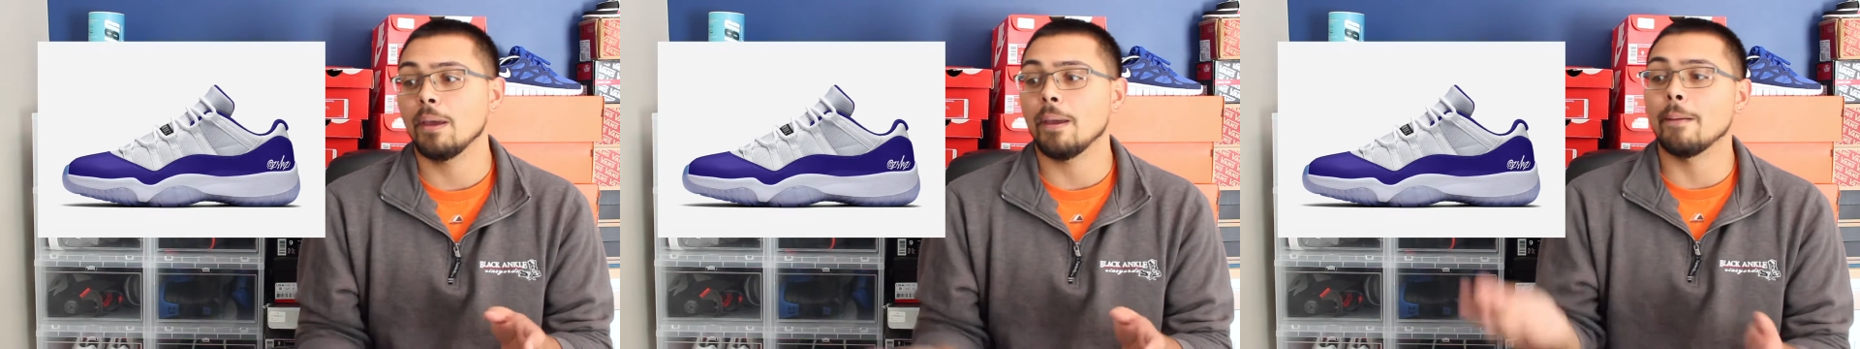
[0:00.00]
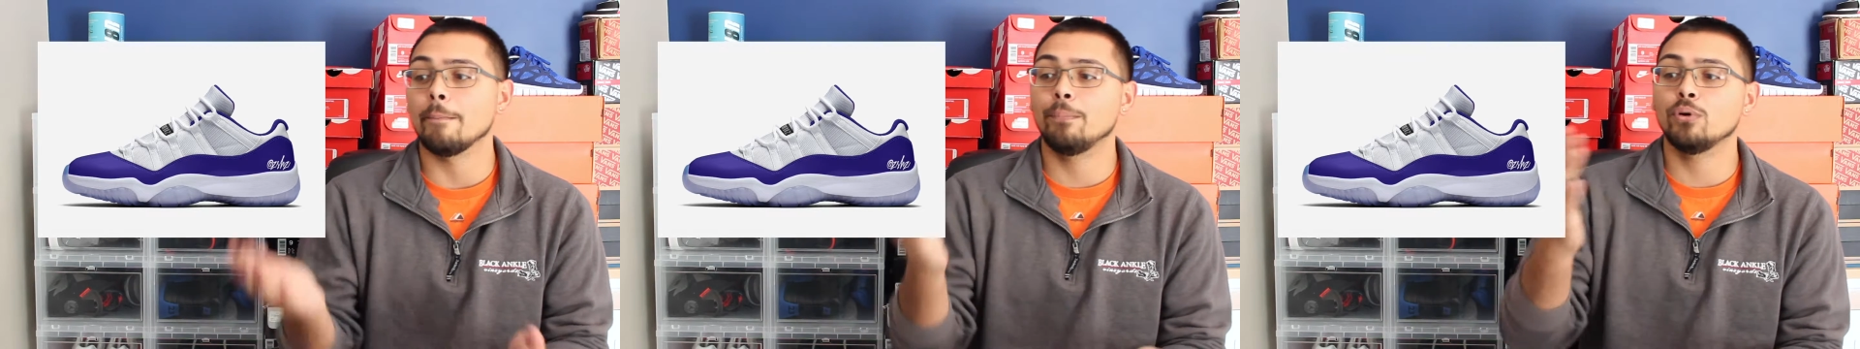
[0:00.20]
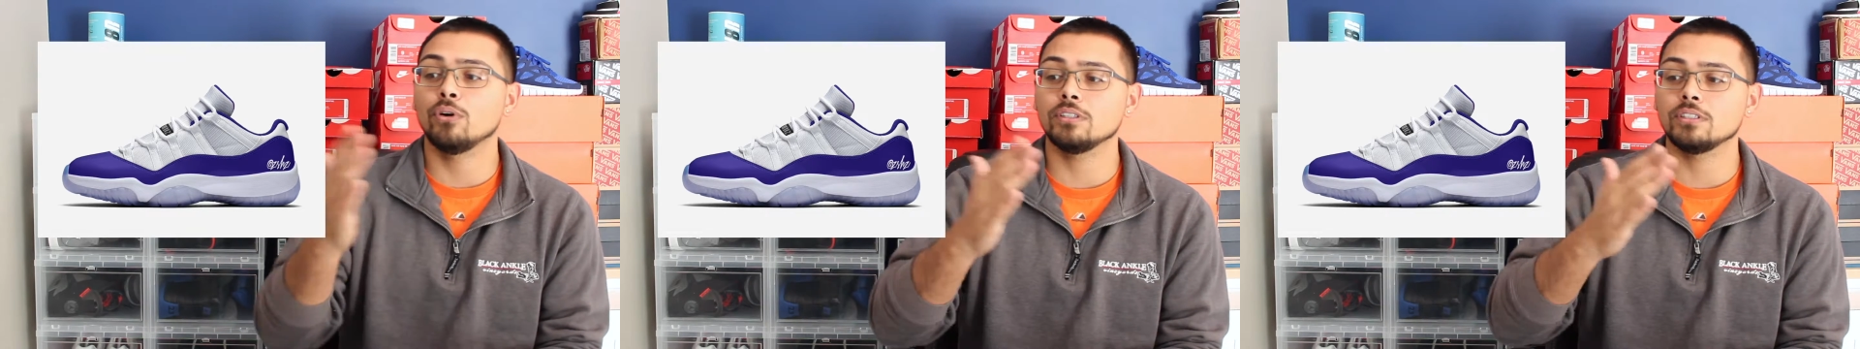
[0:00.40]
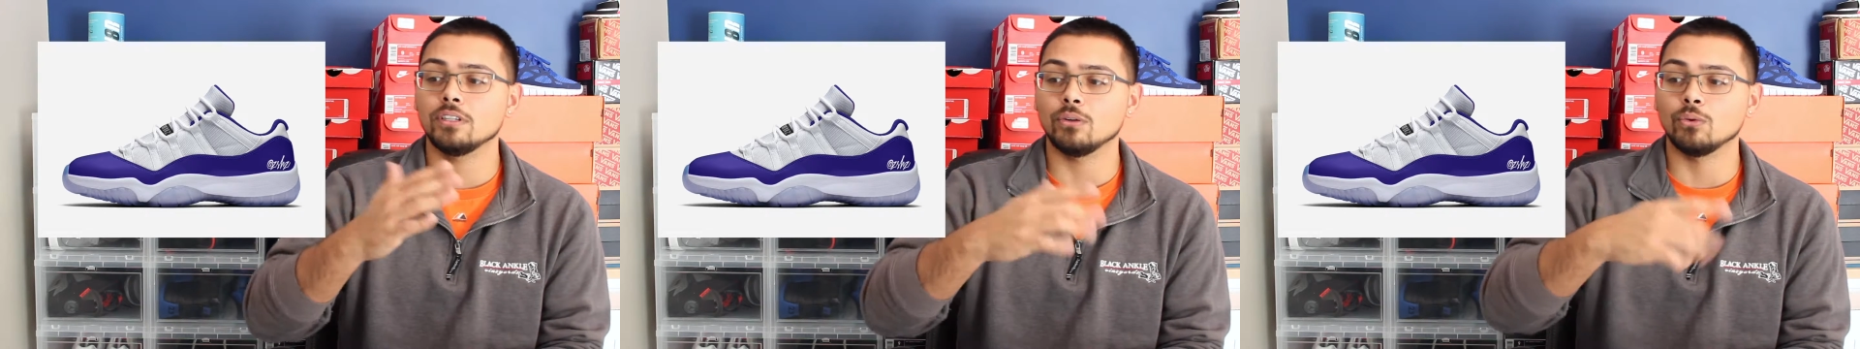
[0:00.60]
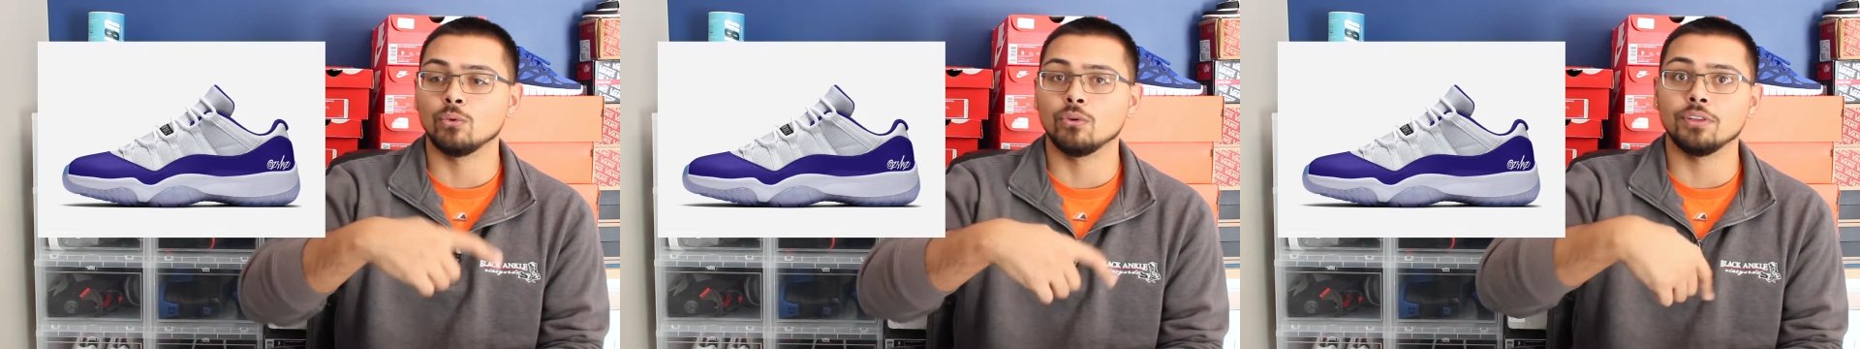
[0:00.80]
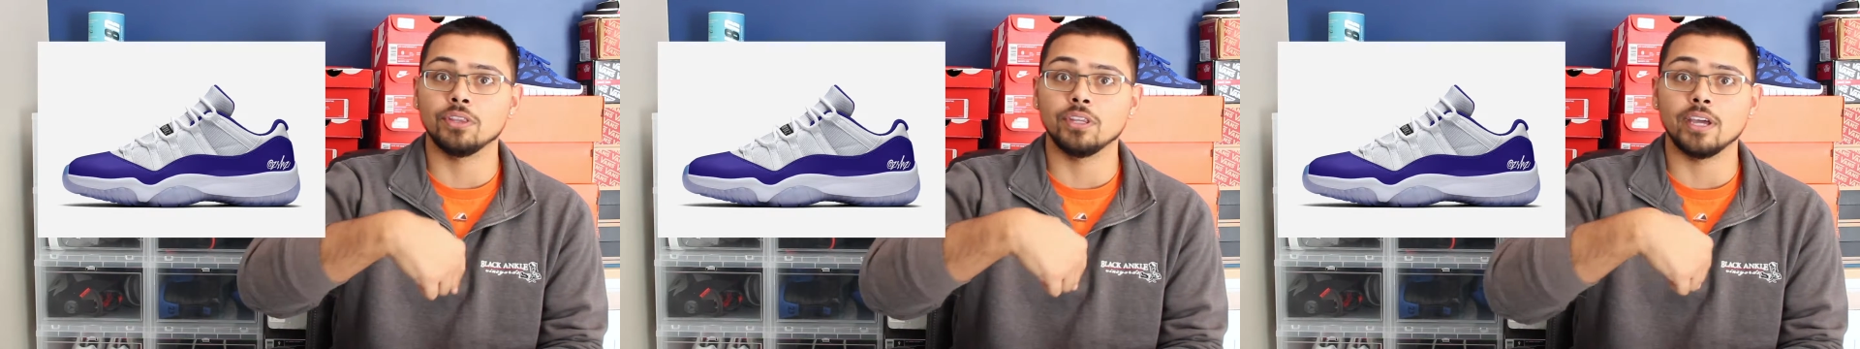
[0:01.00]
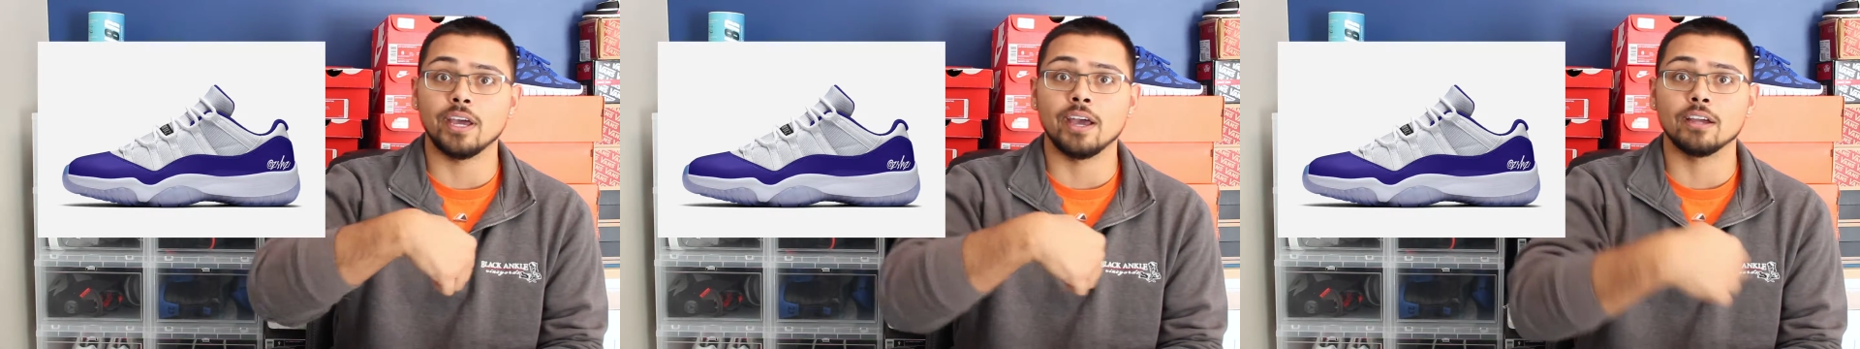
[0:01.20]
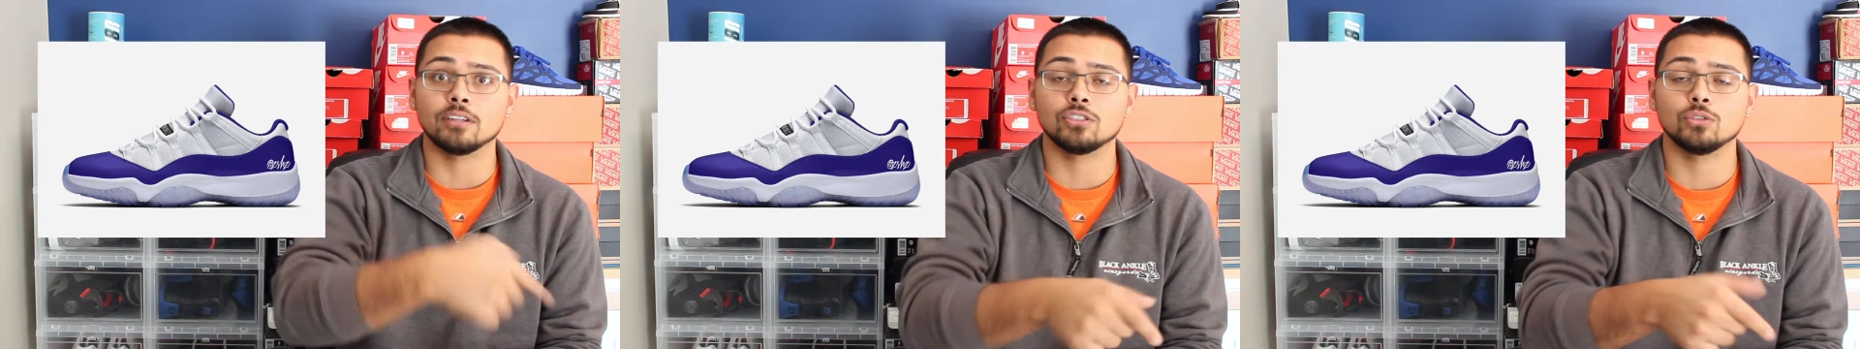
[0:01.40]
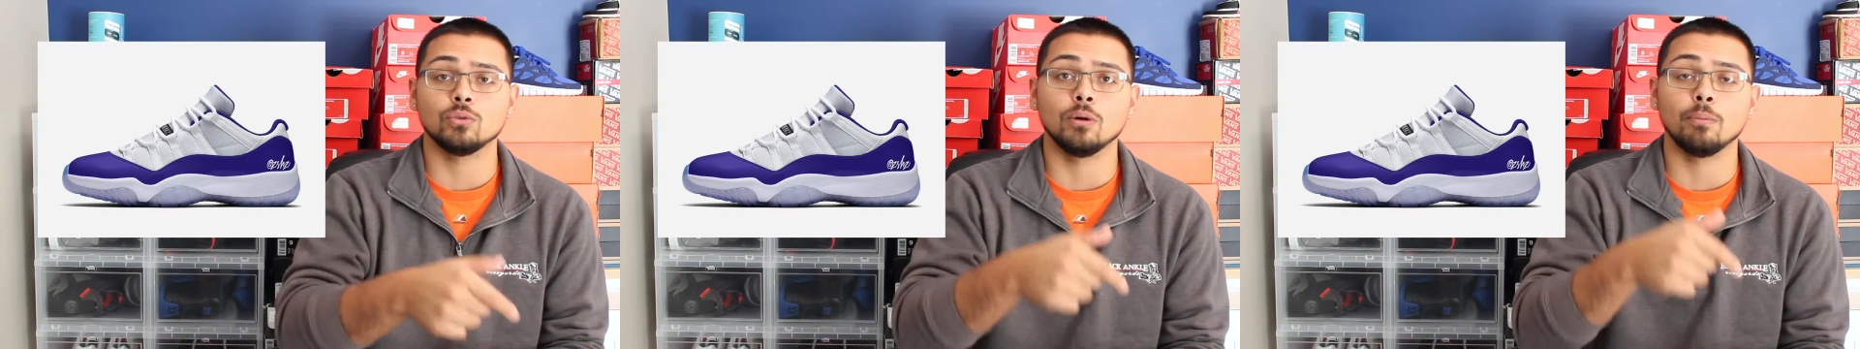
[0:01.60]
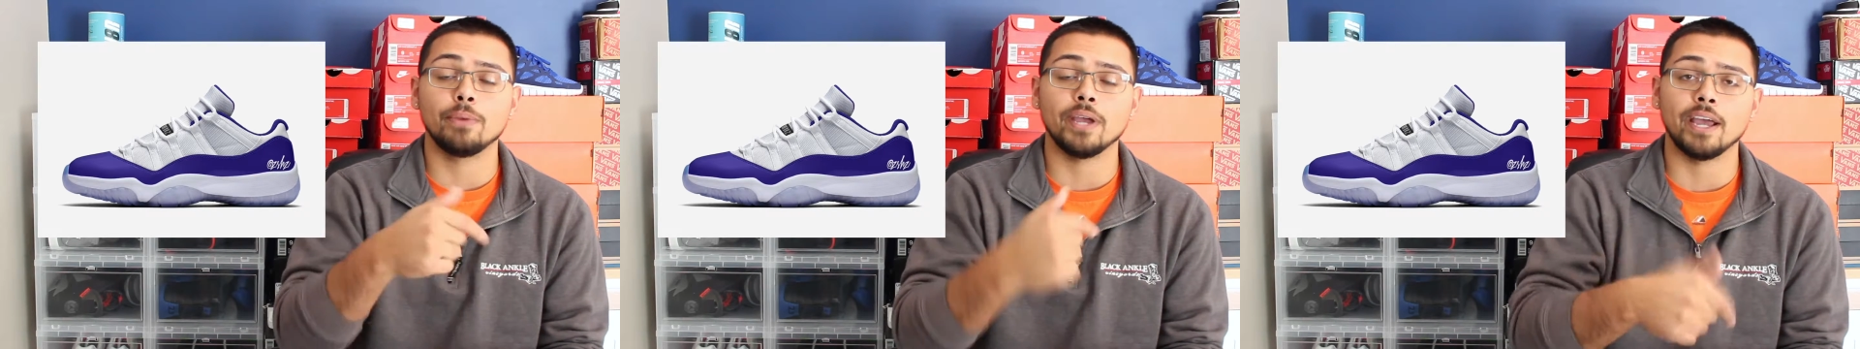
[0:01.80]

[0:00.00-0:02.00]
and puts it on the actual